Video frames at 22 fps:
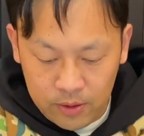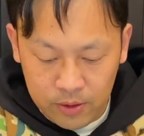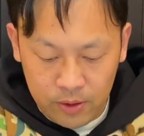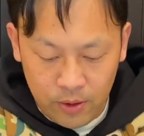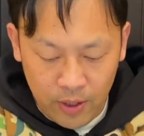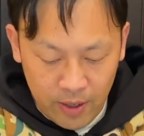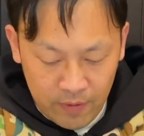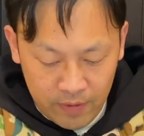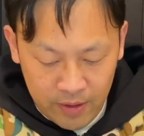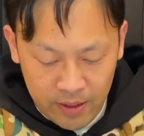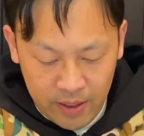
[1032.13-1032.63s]
We
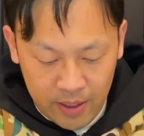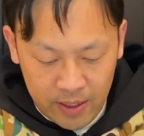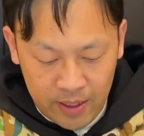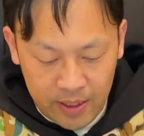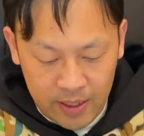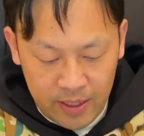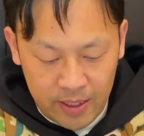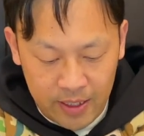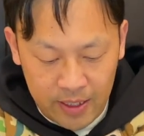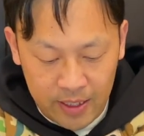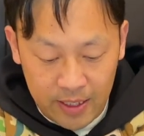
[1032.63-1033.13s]
have a
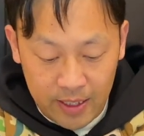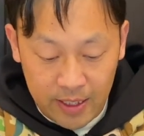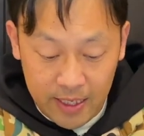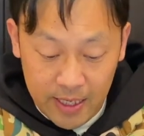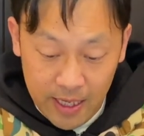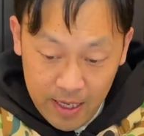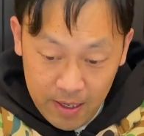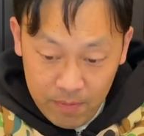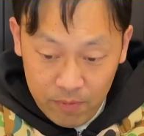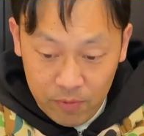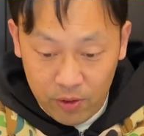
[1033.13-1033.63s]

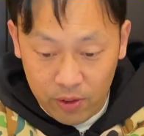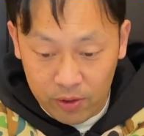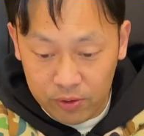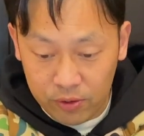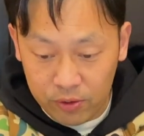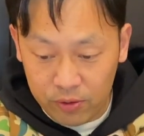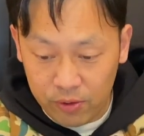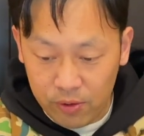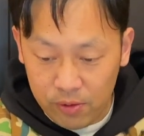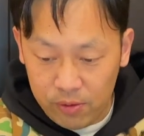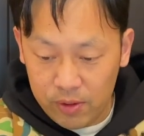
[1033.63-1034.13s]
game
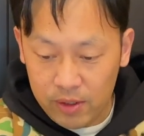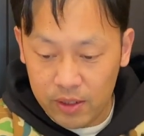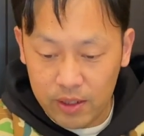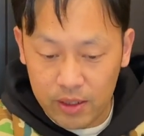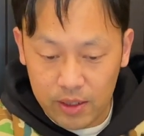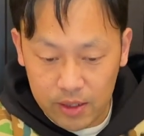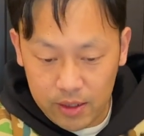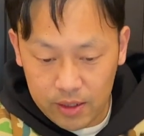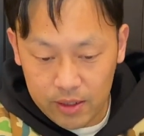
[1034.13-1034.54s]
controller.